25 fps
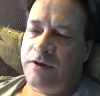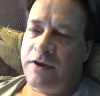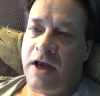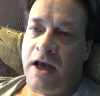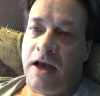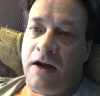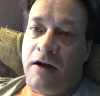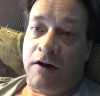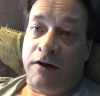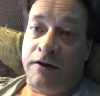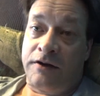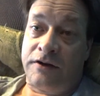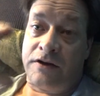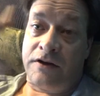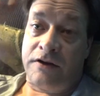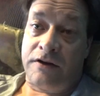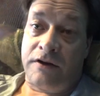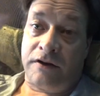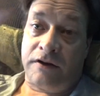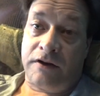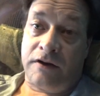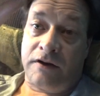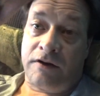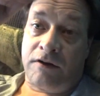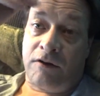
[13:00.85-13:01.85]
that onto
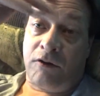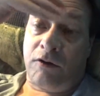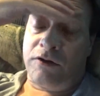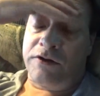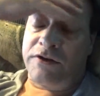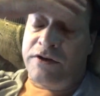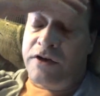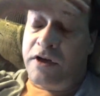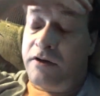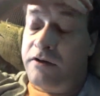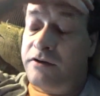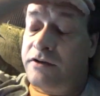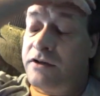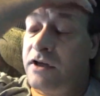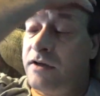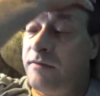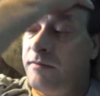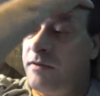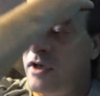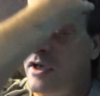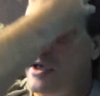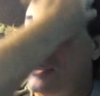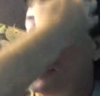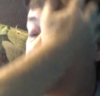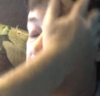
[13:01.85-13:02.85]
the horizontal
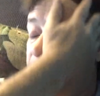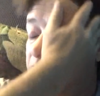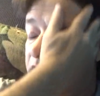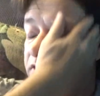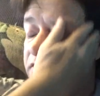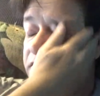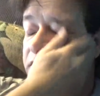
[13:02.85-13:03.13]
timeline, and then